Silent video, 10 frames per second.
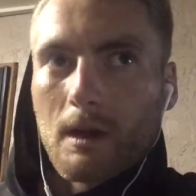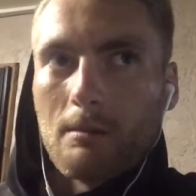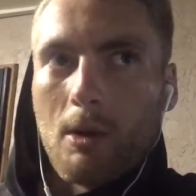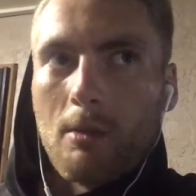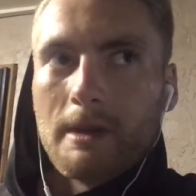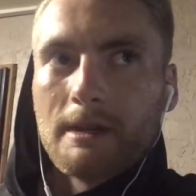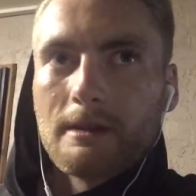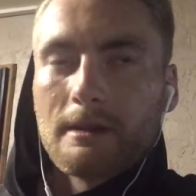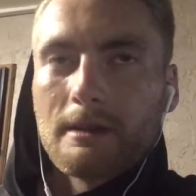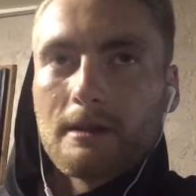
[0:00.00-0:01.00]
a moment
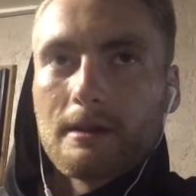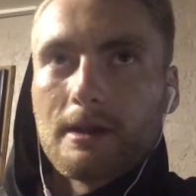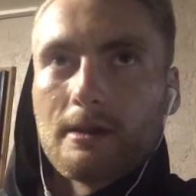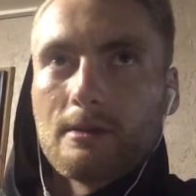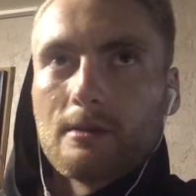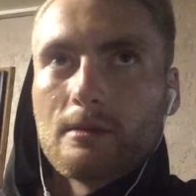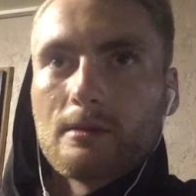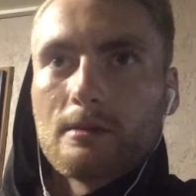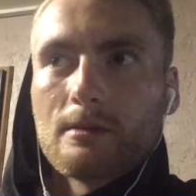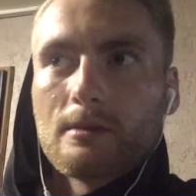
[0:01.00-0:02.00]
that
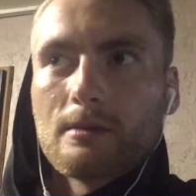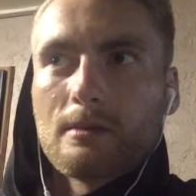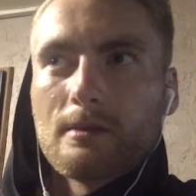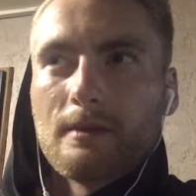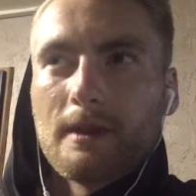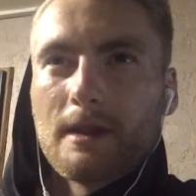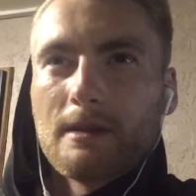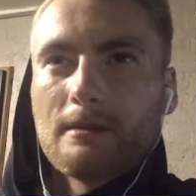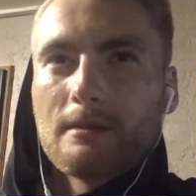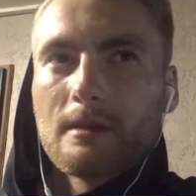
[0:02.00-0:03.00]

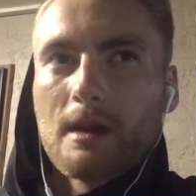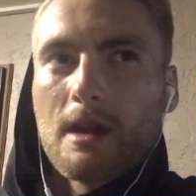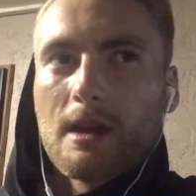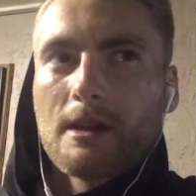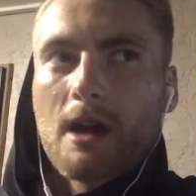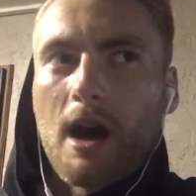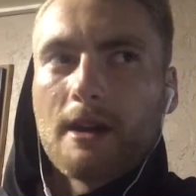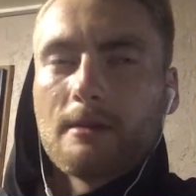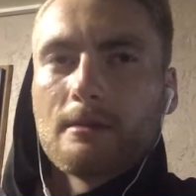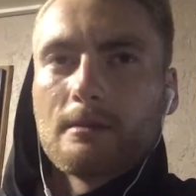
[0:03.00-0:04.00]
that got
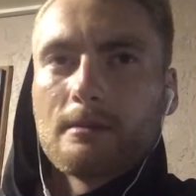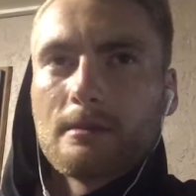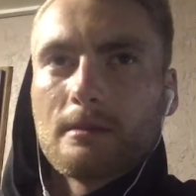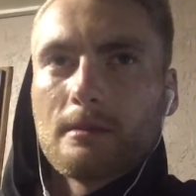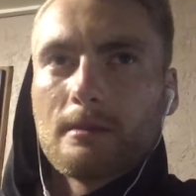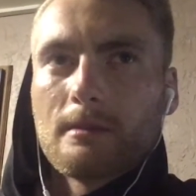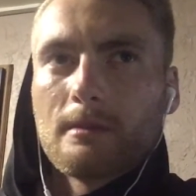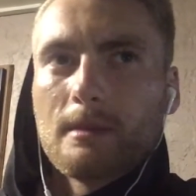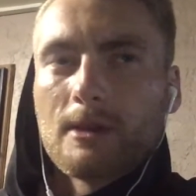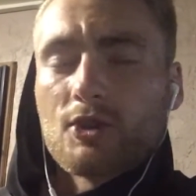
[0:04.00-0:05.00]
him
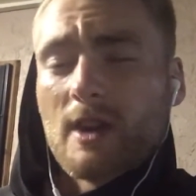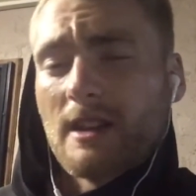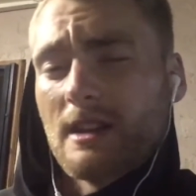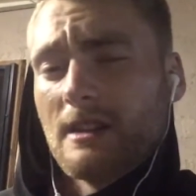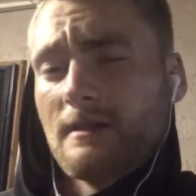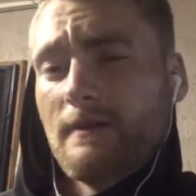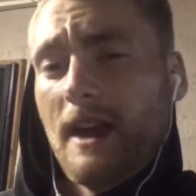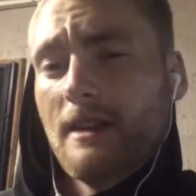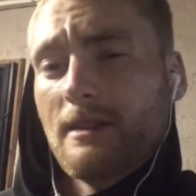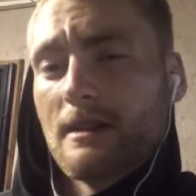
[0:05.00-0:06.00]
and strengthen his
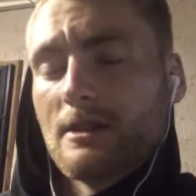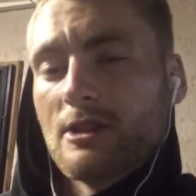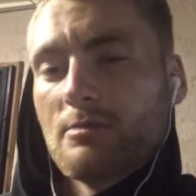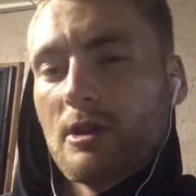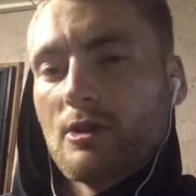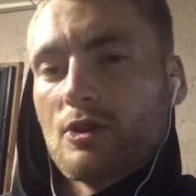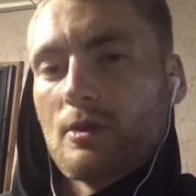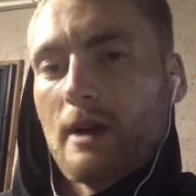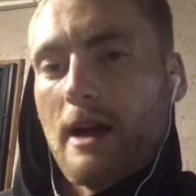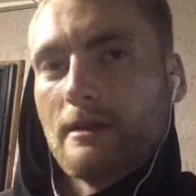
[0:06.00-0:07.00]
faith and his
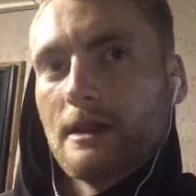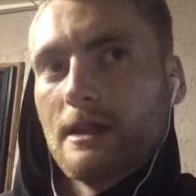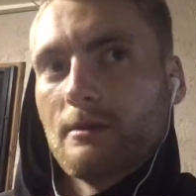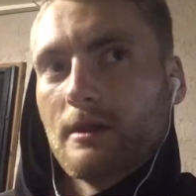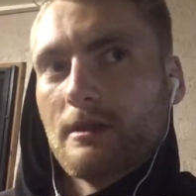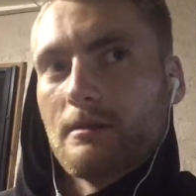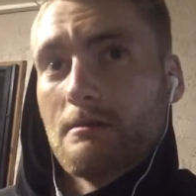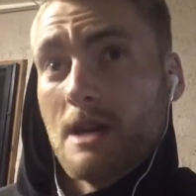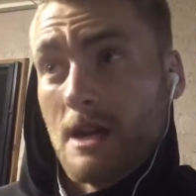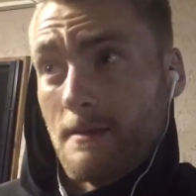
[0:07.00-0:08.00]
spirituality with
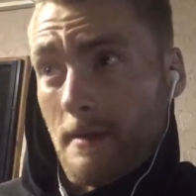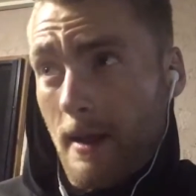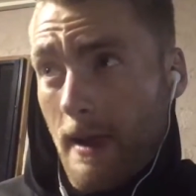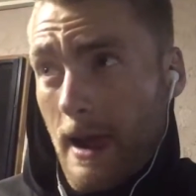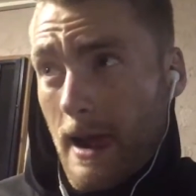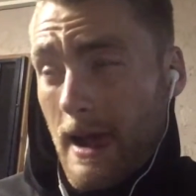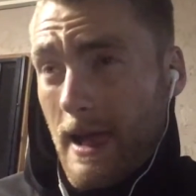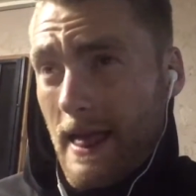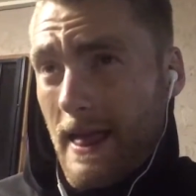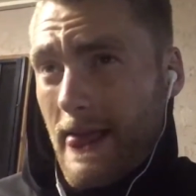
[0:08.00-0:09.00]
me
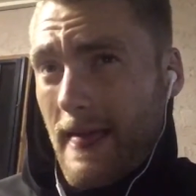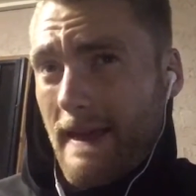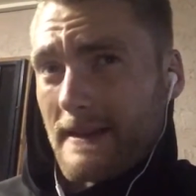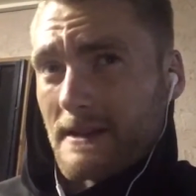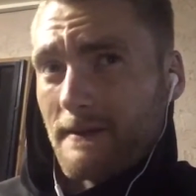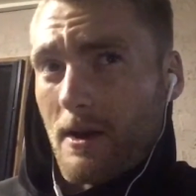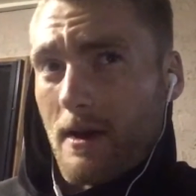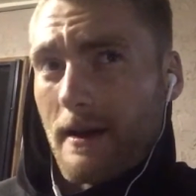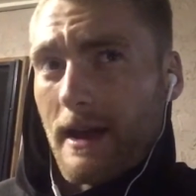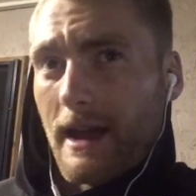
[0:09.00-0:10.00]
as
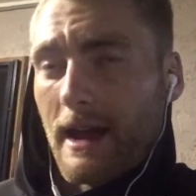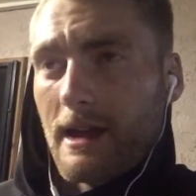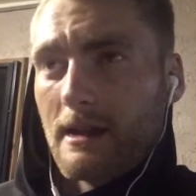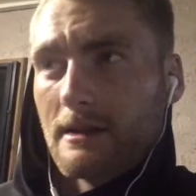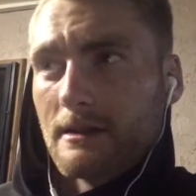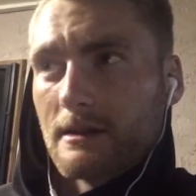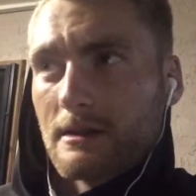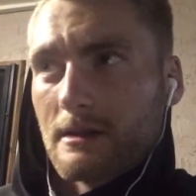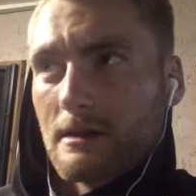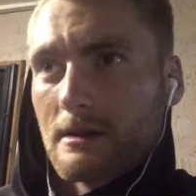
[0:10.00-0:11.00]
far
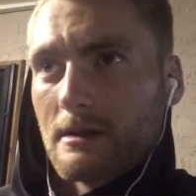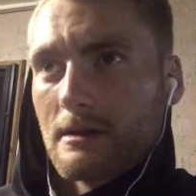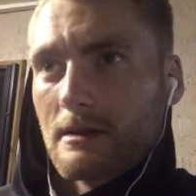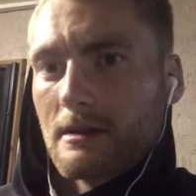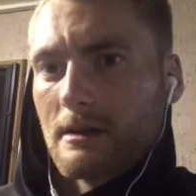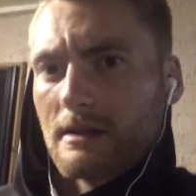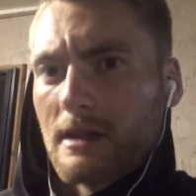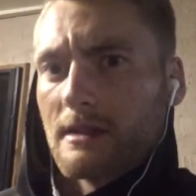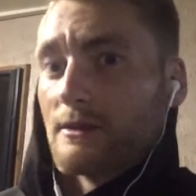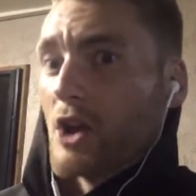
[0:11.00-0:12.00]
as
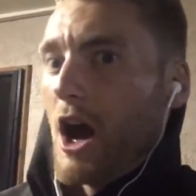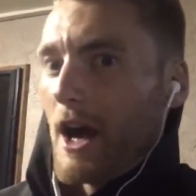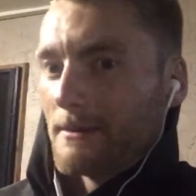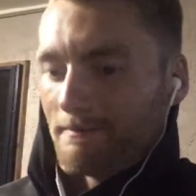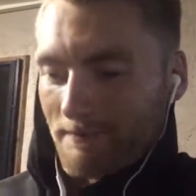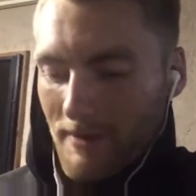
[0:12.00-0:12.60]
sense of God